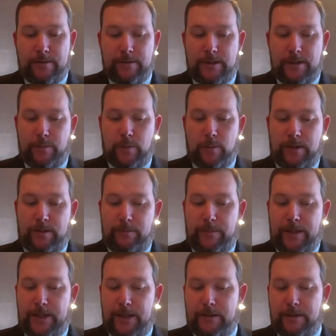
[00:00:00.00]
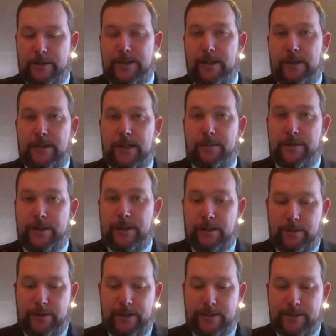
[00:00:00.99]
also support the many other sales
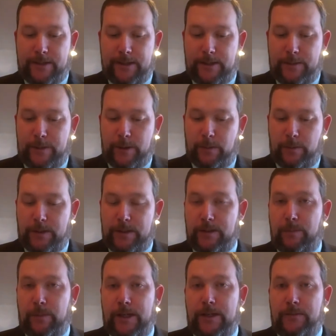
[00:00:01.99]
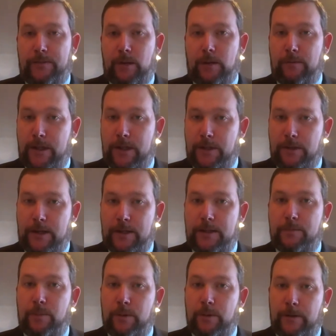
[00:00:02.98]
opportunities that this bill puts in place for our
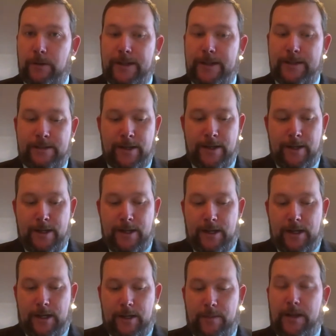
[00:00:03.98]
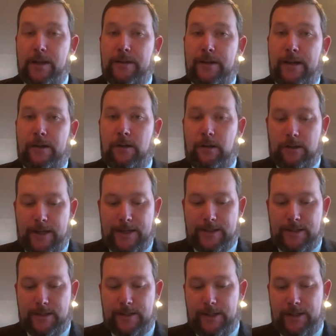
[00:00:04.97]
restaurants, breweries, and other alcohol
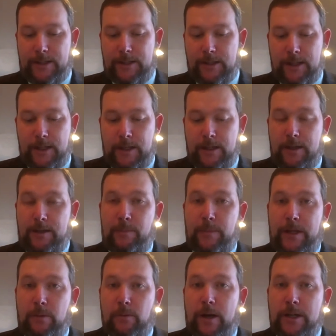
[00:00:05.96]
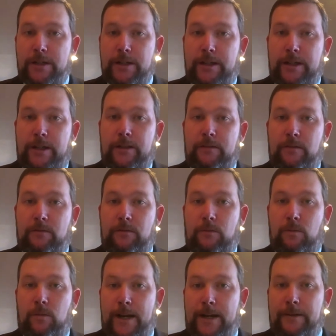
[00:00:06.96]
licensees. Many Washington
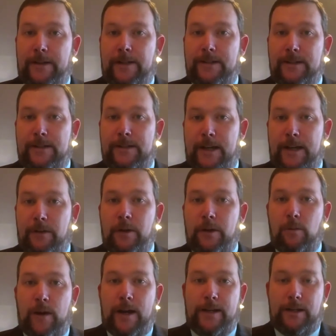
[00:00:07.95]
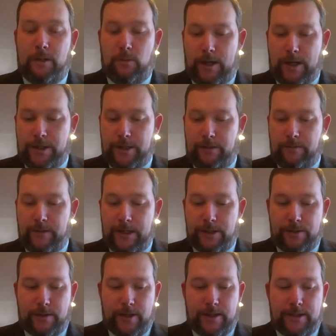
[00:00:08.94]
wineries sell their wine into Washington
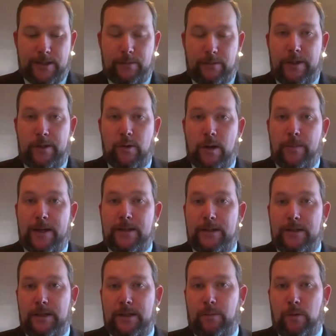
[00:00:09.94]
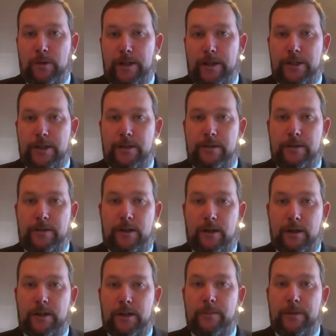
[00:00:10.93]
restaurants, and we do our best to support each other in
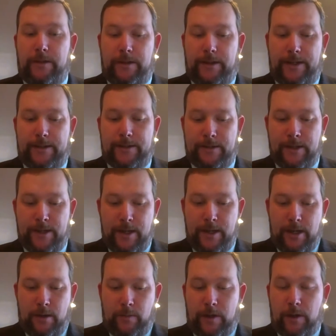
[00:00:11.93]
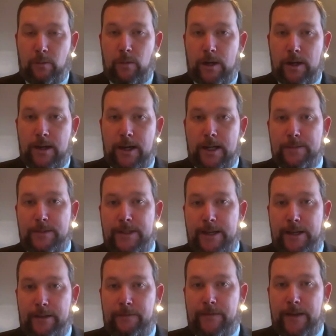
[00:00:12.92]
our communities. We are one
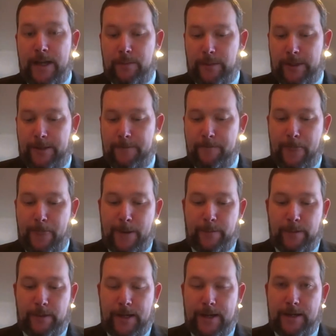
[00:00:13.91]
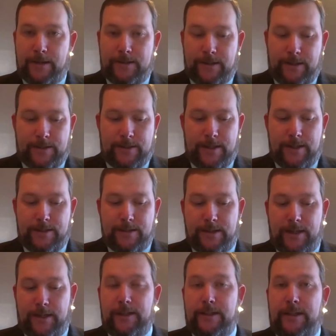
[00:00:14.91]
hospitality family, and we rely on
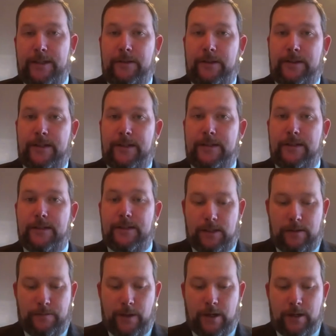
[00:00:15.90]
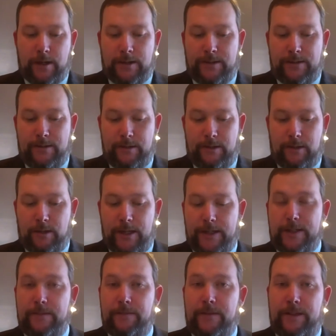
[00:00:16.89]
success and continued existence of our
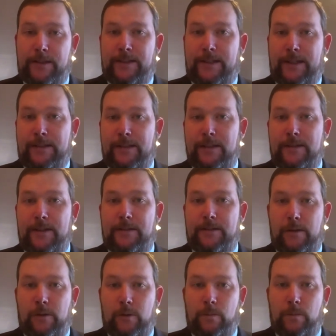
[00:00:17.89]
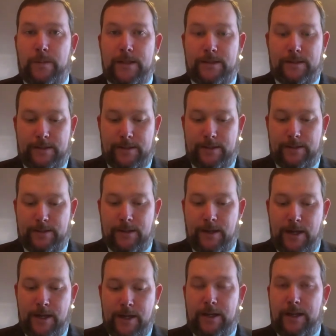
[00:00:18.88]
collective existence as local businesses
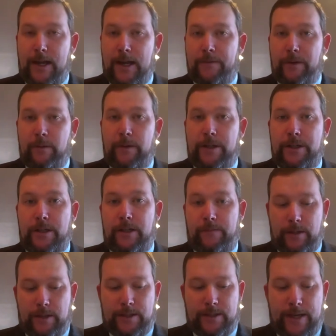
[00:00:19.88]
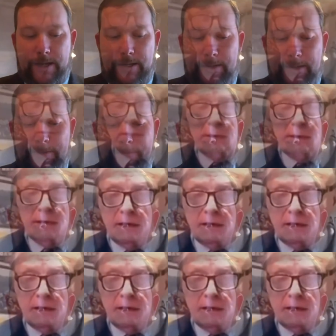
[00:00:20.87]
in every region of our state.